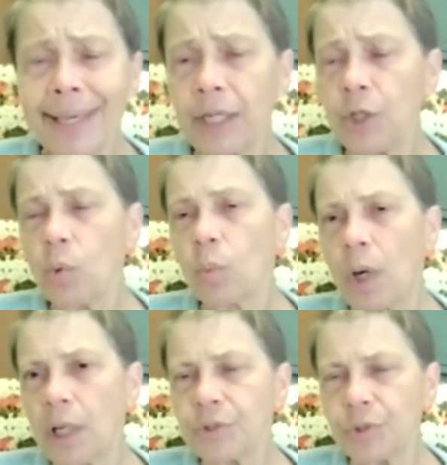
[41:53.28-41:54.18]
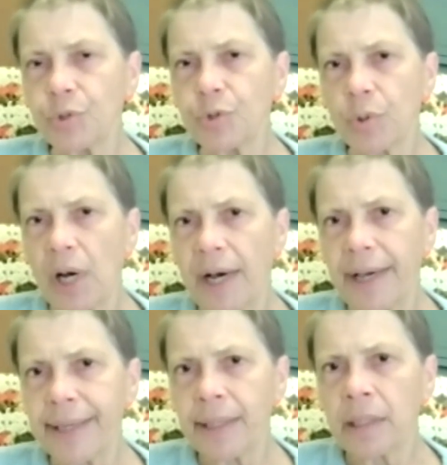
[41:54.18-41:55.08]
and you want to
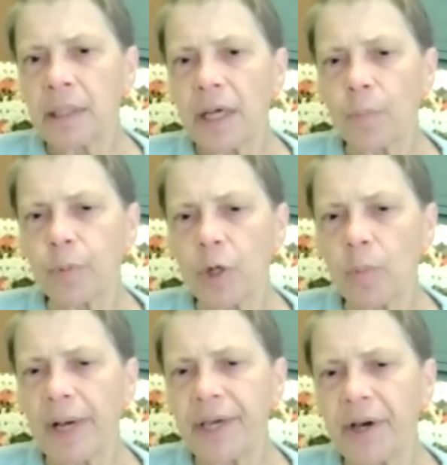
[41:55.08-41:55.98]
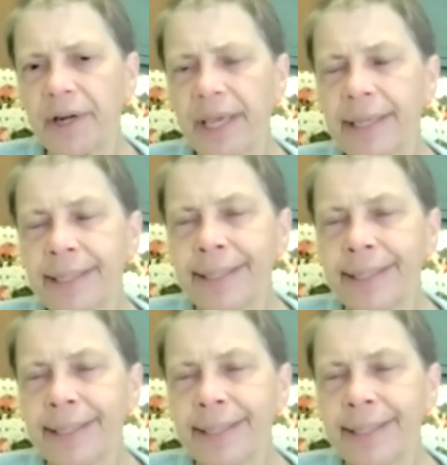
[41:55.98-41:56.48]
try a probiotic,